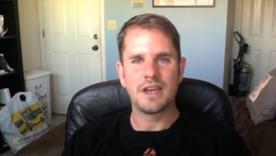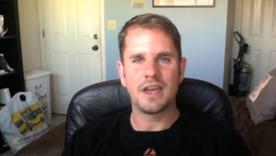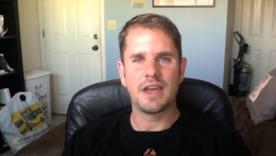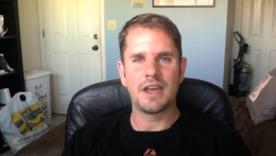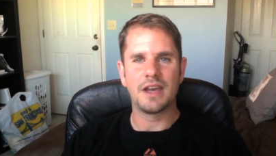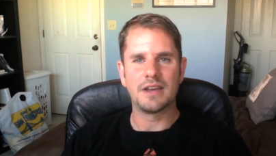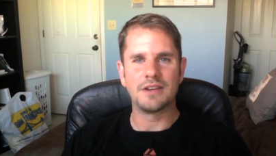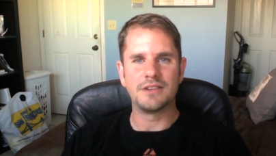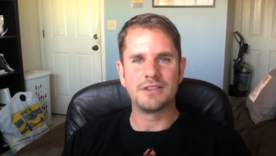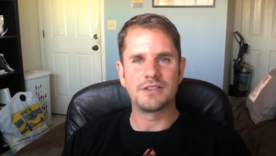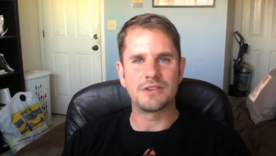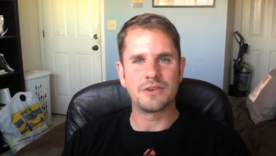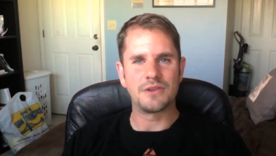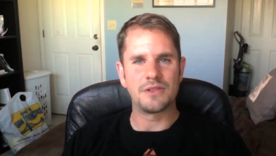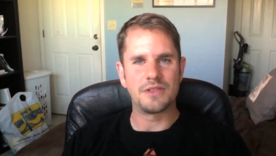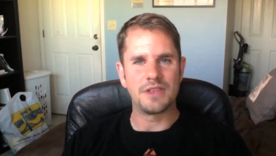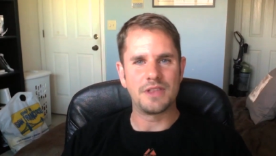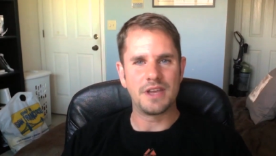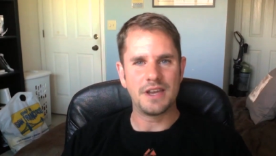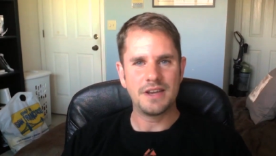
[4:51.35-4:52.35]
And
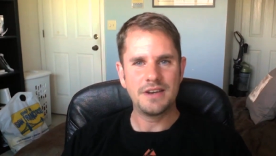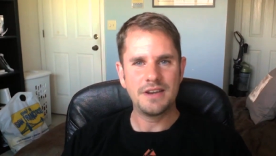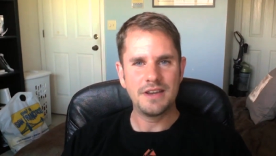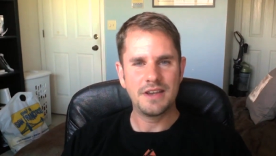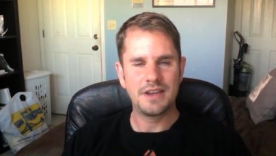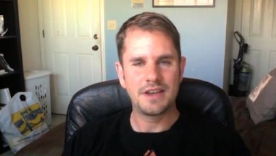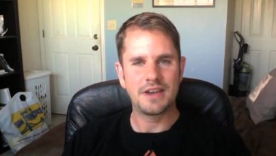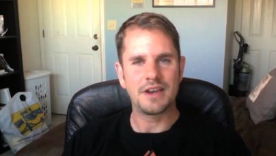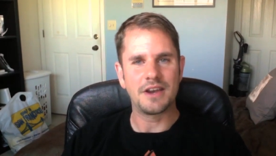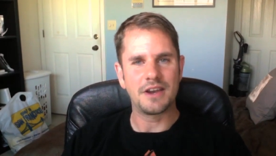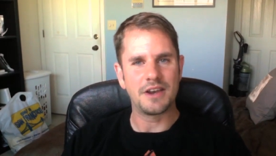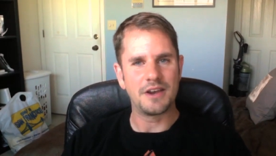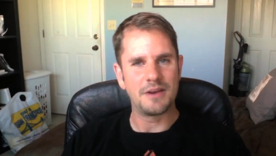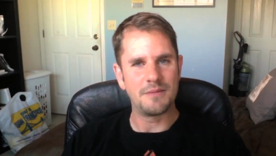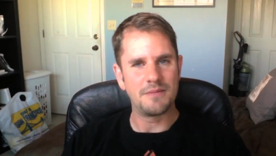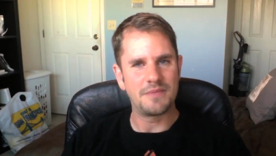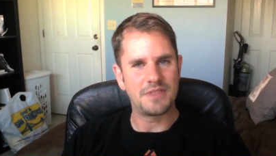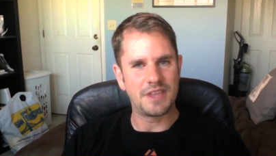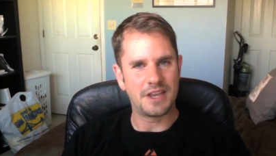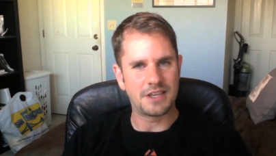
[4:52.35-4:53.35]
until then,
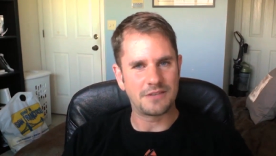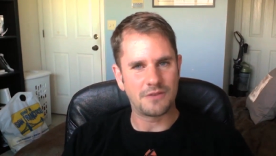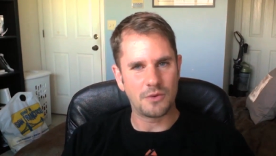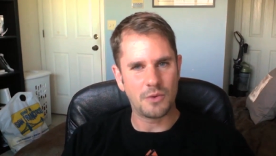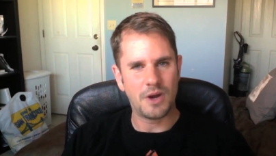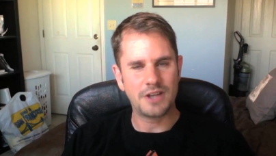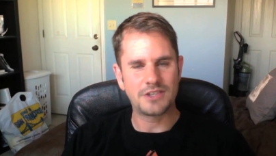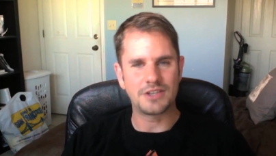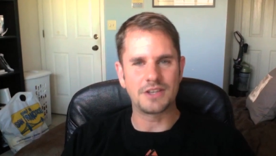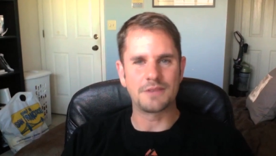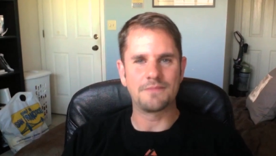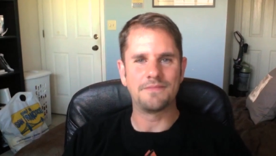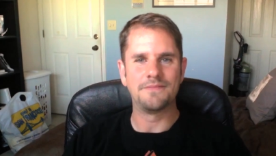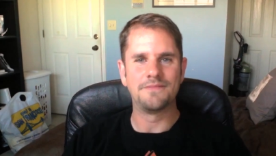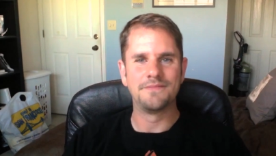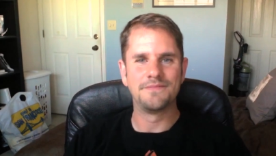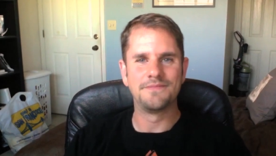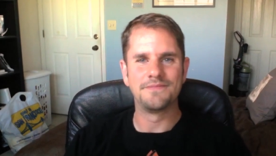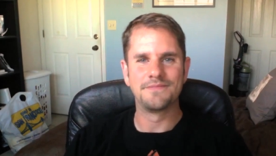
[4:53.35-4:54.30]
um, thanks for watching.